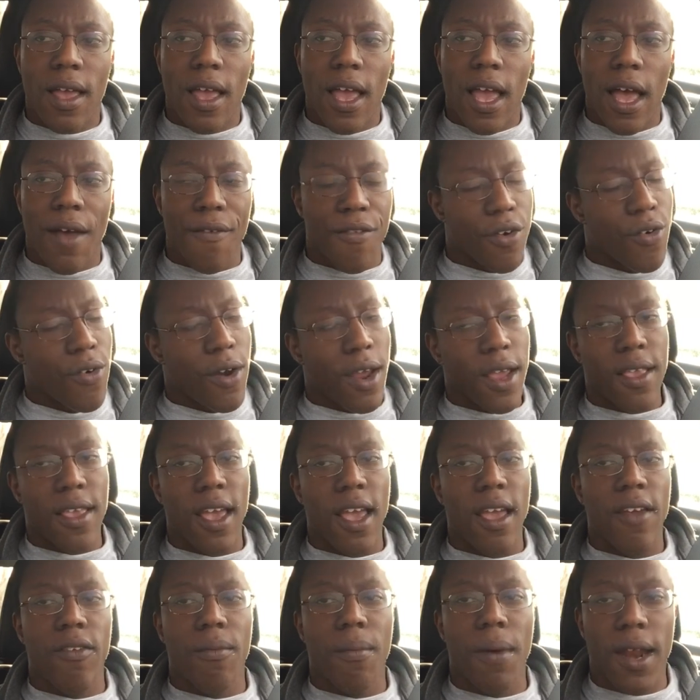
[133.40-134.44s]
Have a great
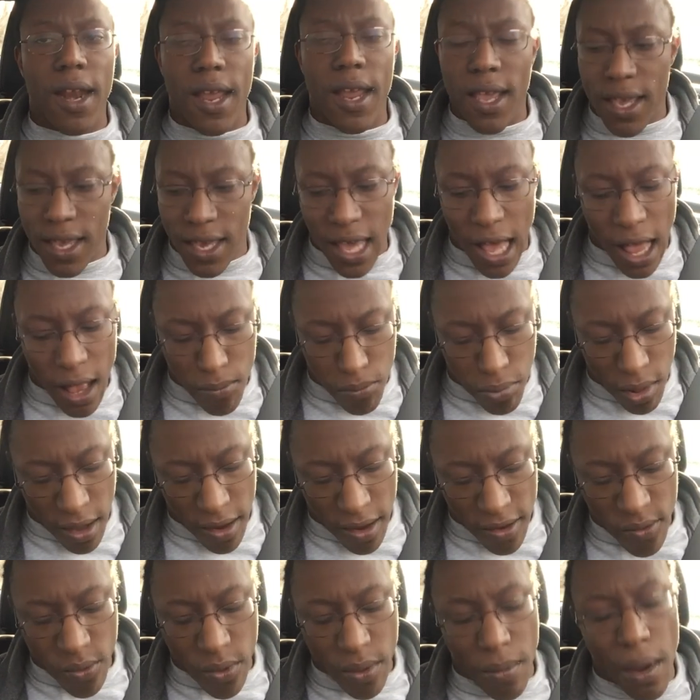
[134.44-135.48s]
day, everybody. God
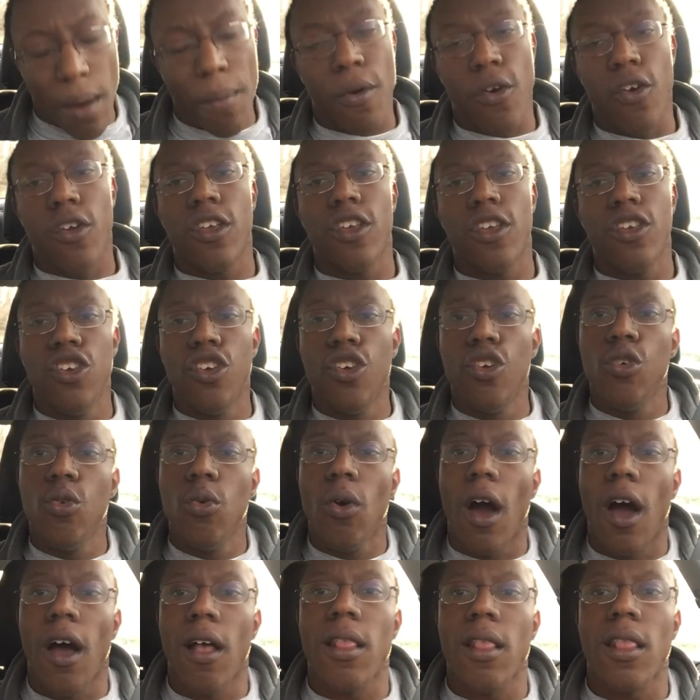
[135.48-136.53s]
bless. Remember, you
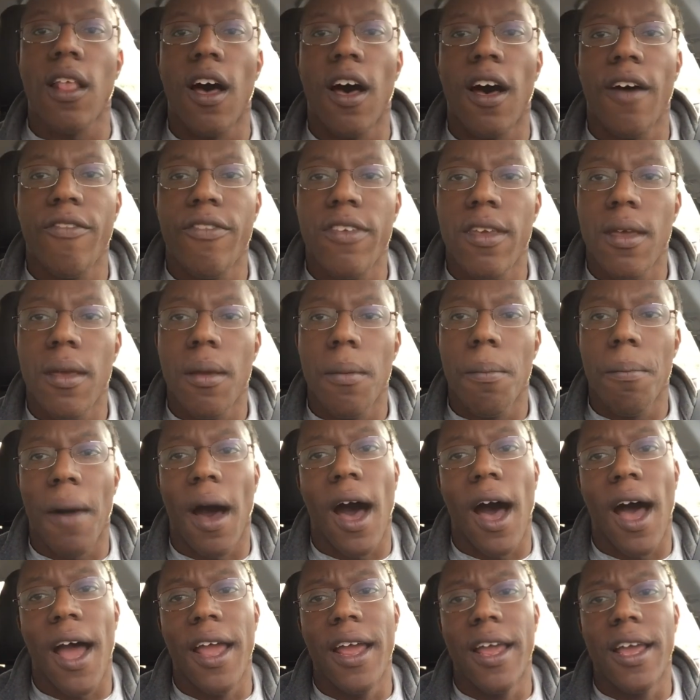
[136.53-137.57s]
are loved
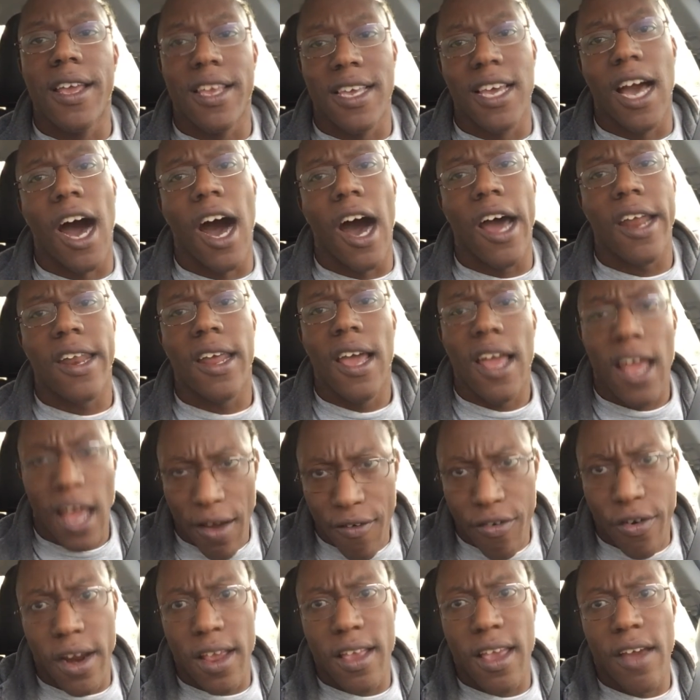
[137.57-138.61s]
by God. Have
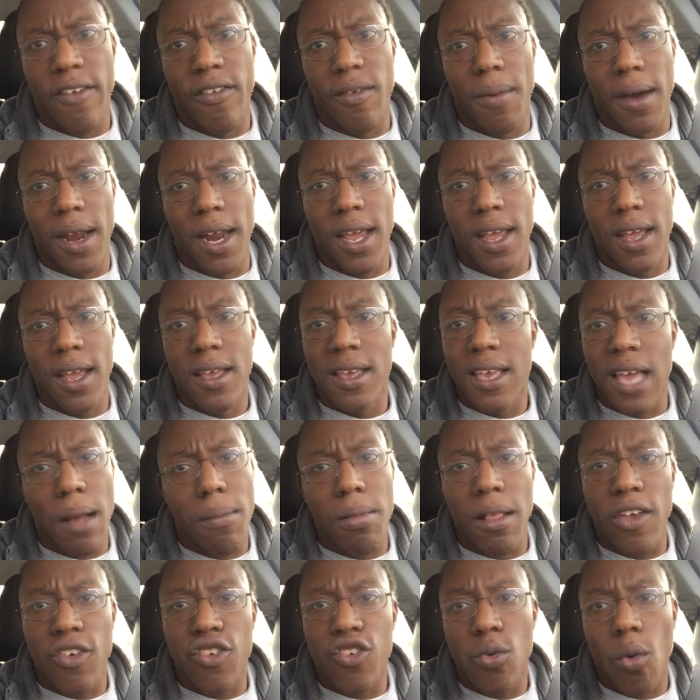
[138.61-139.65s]
a great day, everybody. God
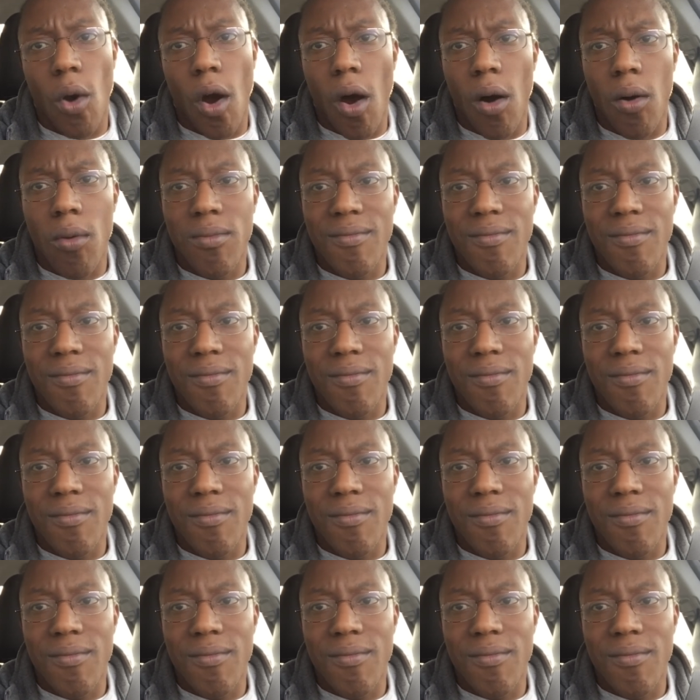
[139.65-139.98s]
bless you all.